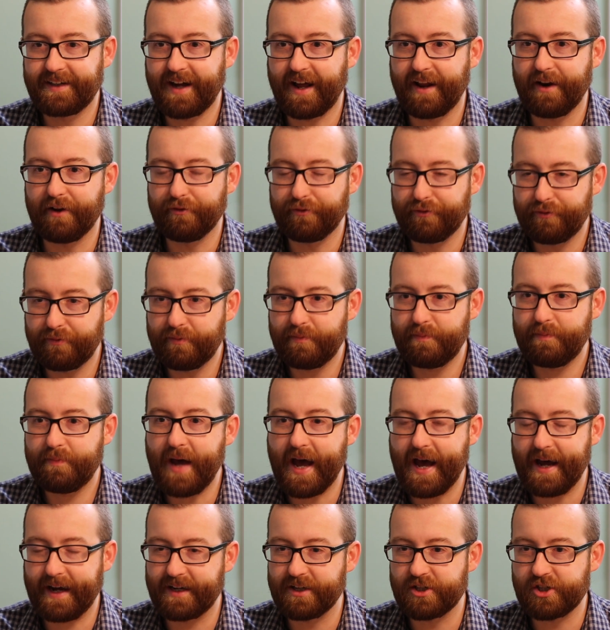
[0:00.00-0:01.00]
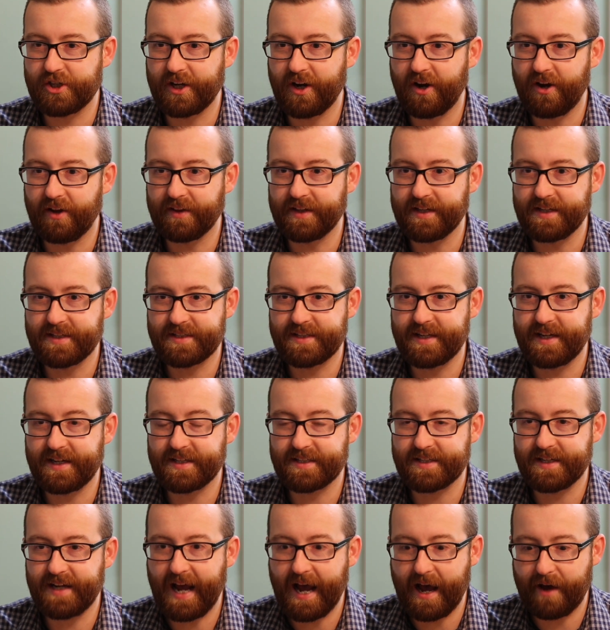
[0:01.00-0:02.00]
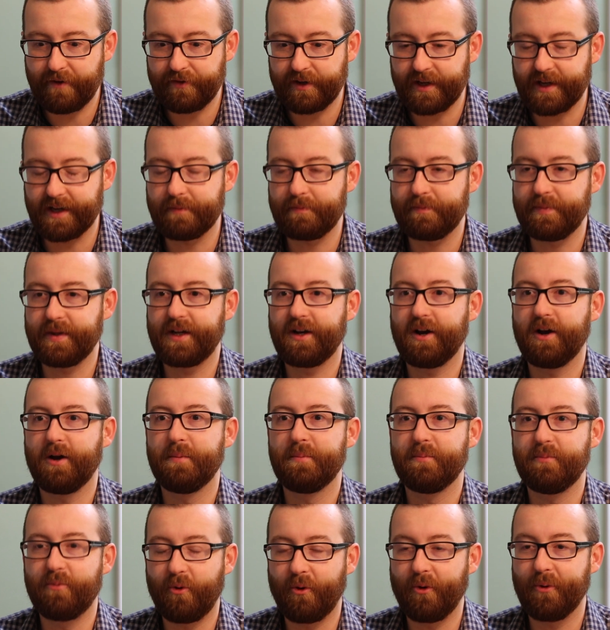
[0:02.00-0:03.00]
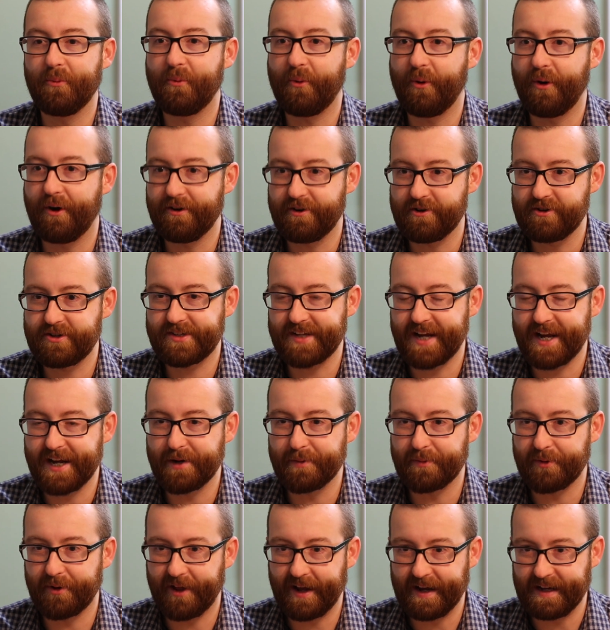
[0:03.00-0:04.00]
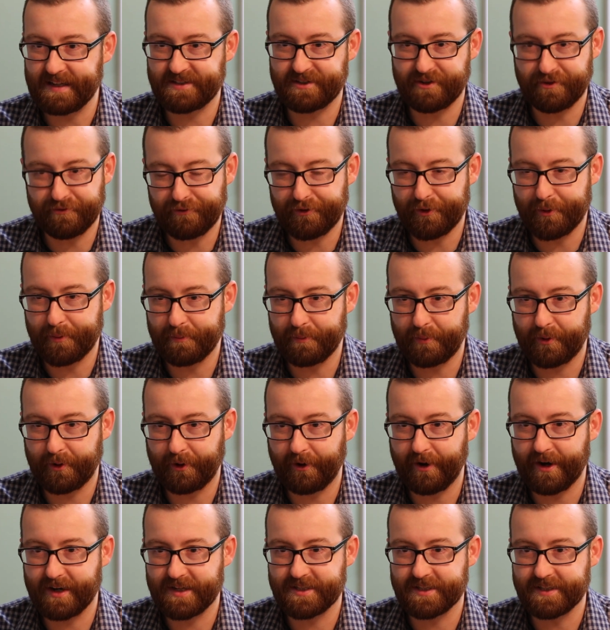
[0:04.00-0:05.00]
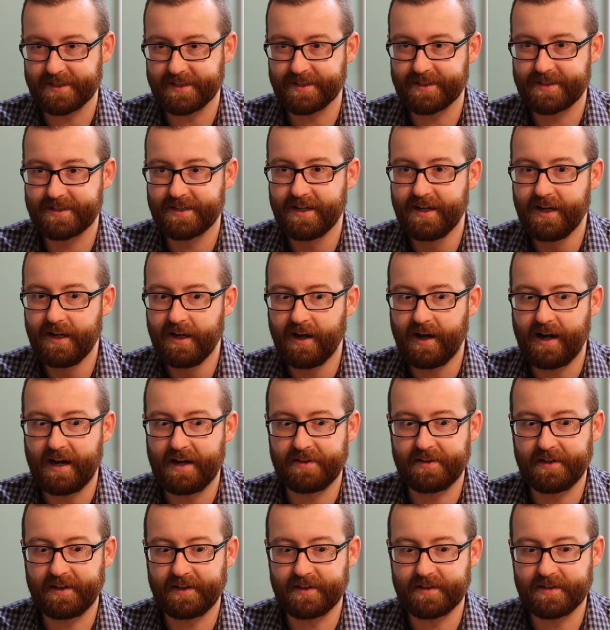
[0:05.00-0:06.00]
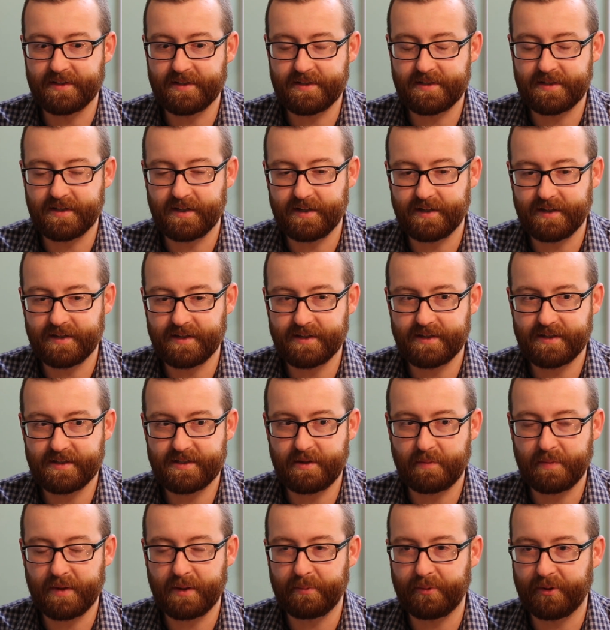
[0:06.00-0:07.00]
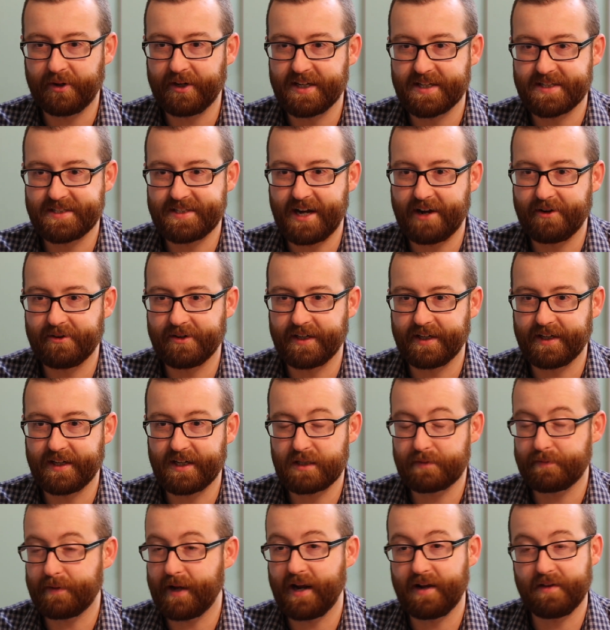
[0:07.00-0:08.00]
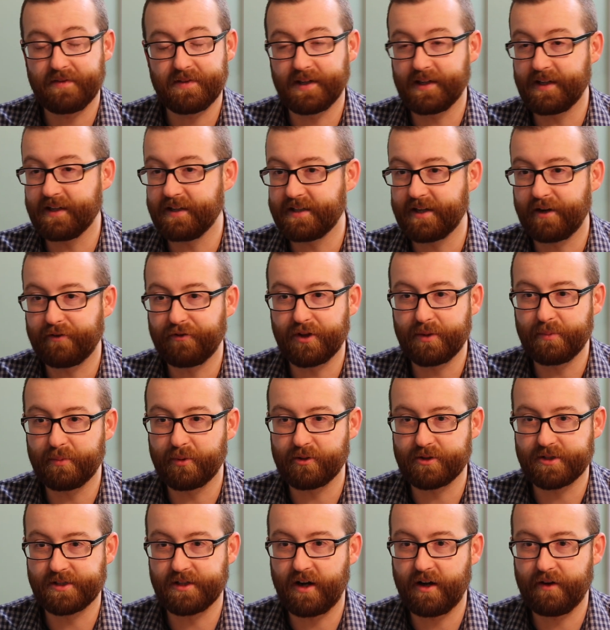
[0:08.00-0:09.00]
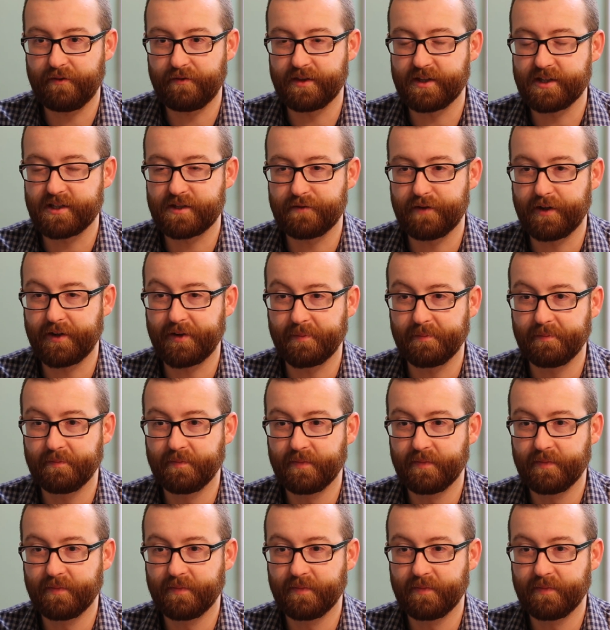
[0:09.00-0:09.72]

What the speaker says: kind of packaging all these things and having it become more and more understandable as the film progresses, I think is something pretty astounding. I think he definitely pulls it off in this film.